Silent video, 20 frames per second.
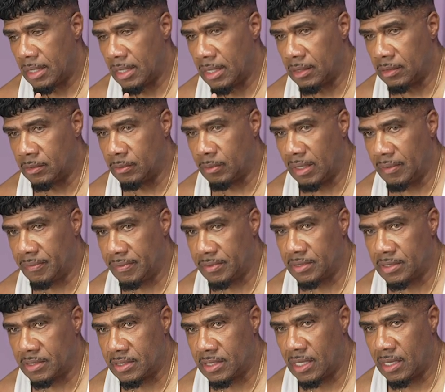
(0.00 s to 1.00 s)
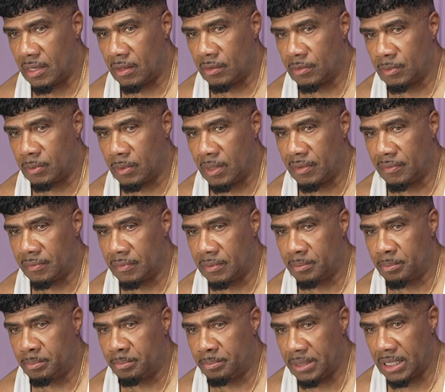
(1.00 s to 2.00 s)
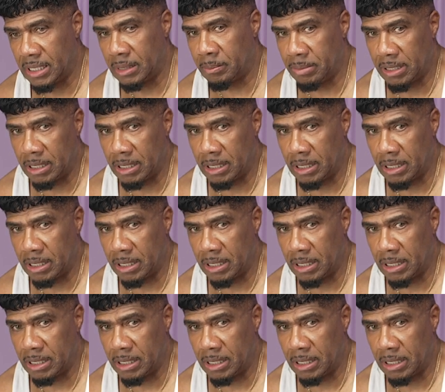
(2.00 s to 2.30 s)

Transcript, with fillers: and his wife was just a housewife with big,